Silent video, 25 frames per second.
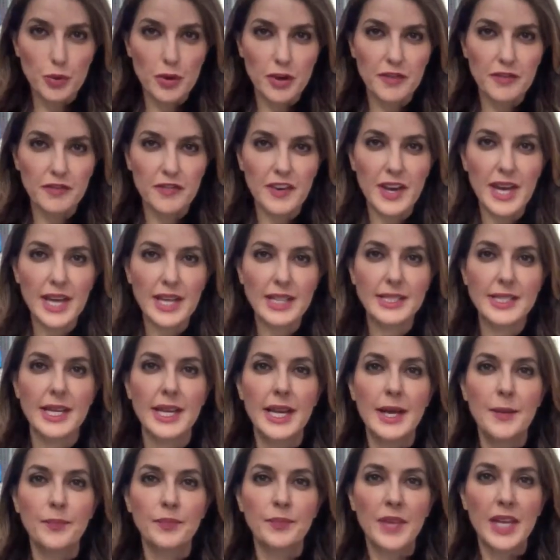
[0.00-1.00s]
prevent
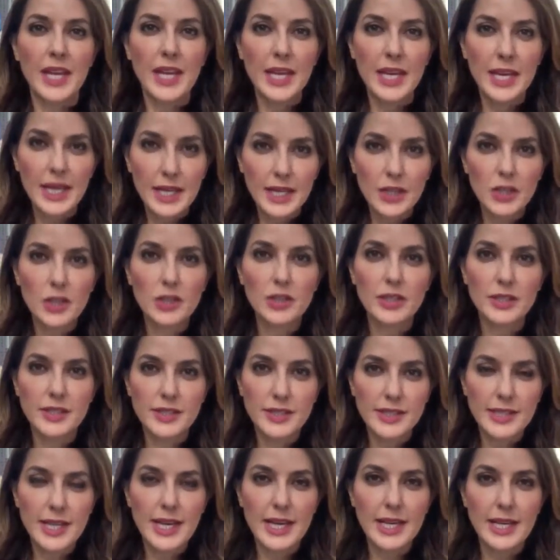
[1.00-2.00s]

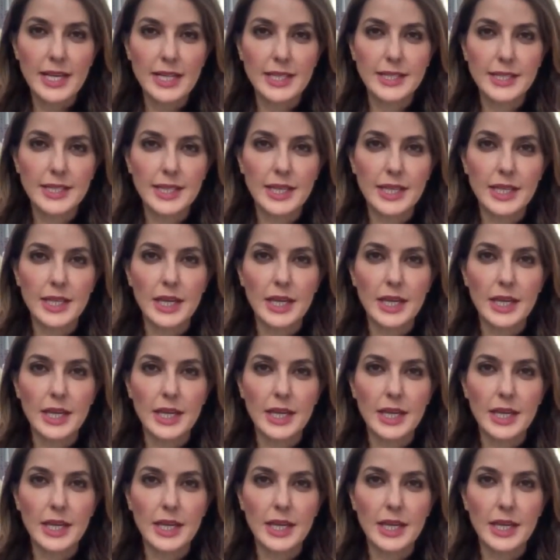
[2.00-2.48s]
interstate